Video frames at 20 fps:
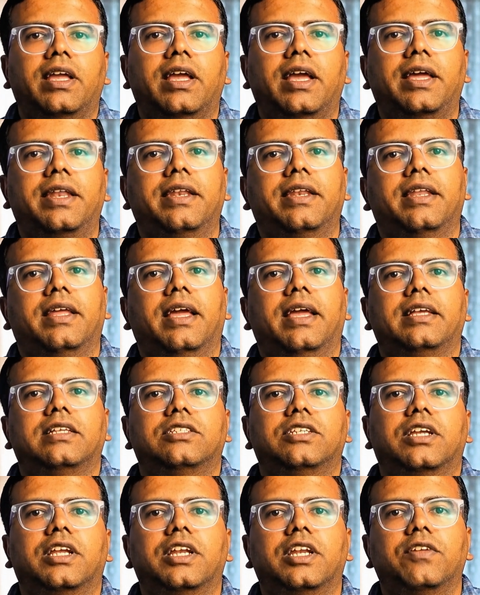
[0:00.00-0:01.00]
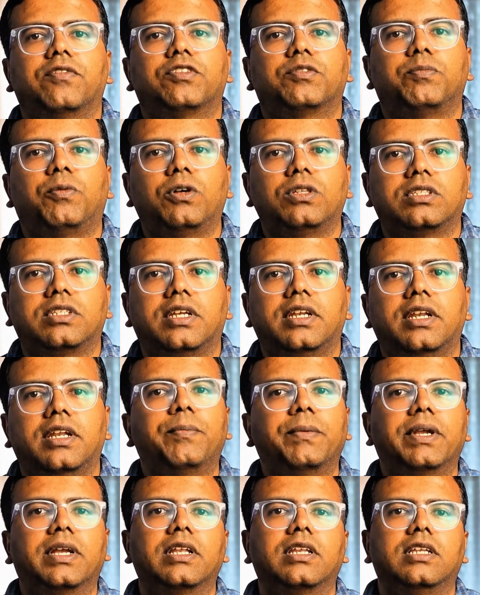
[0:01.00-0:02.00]
an executive sponsor,
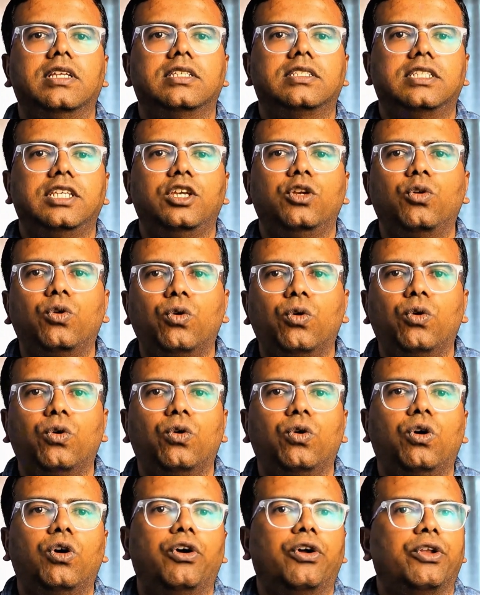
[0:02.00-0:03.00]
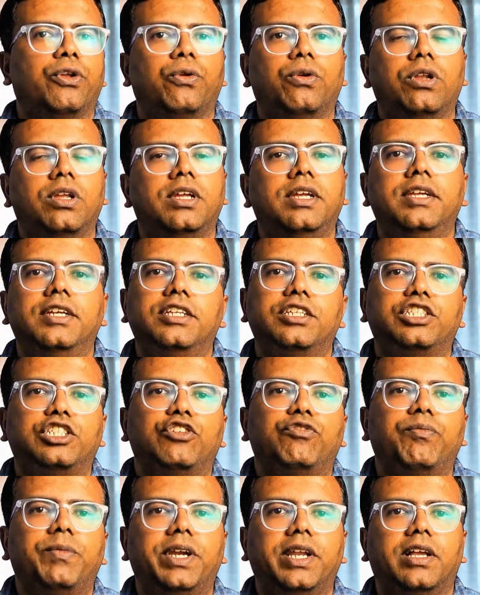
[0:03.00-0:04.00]
typically COO or your
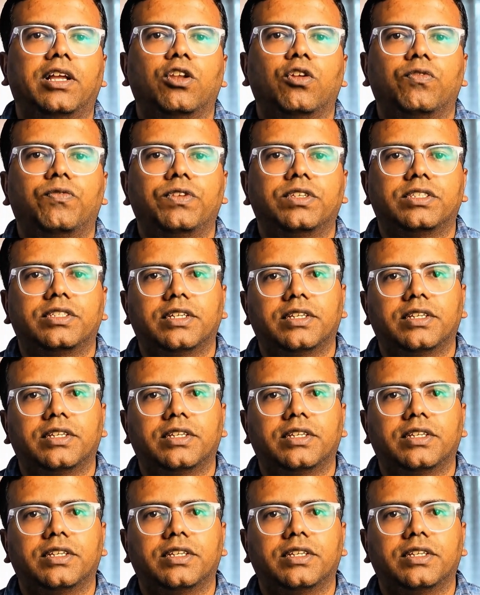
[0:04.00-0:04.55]
chief medical officer.